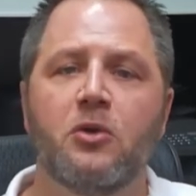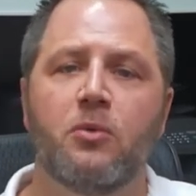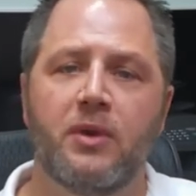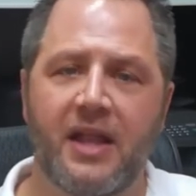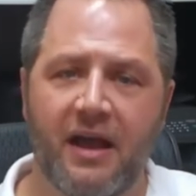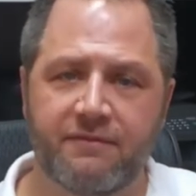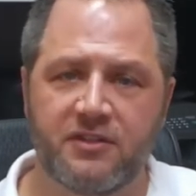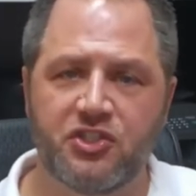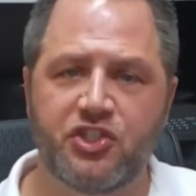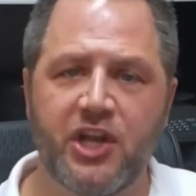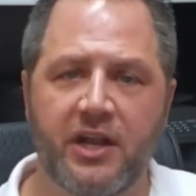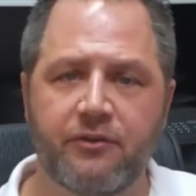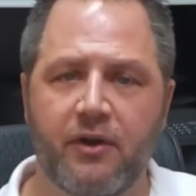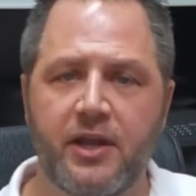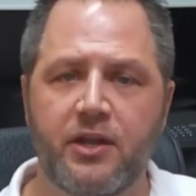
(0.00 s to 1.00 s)
We'd have to
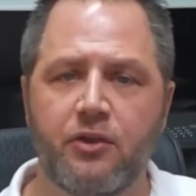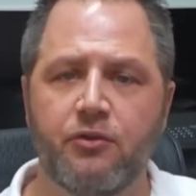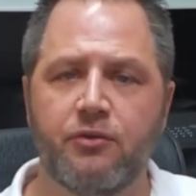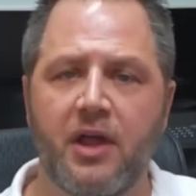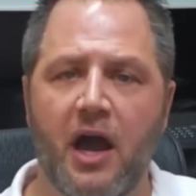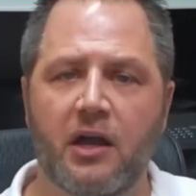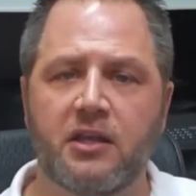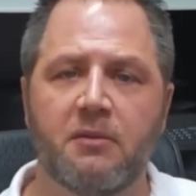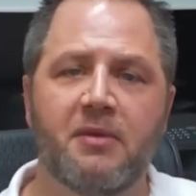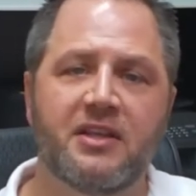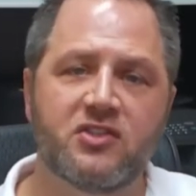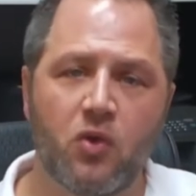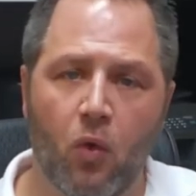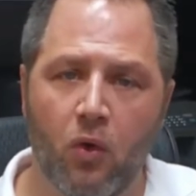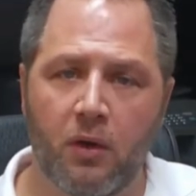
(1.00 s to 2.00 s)
generate new
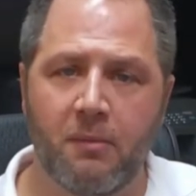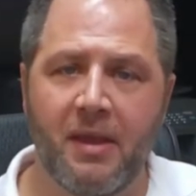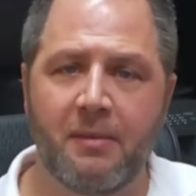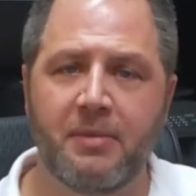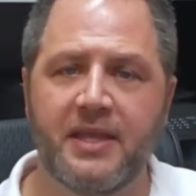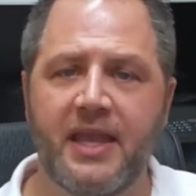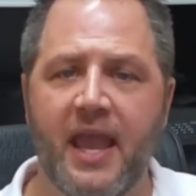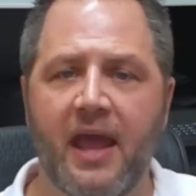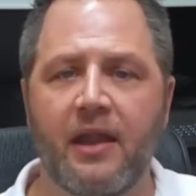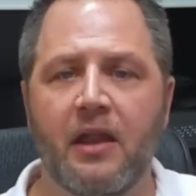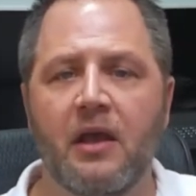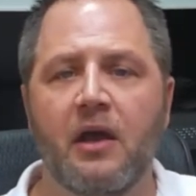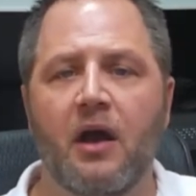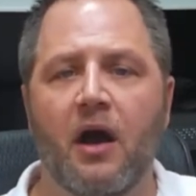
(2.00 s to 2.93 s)
documents or maybe get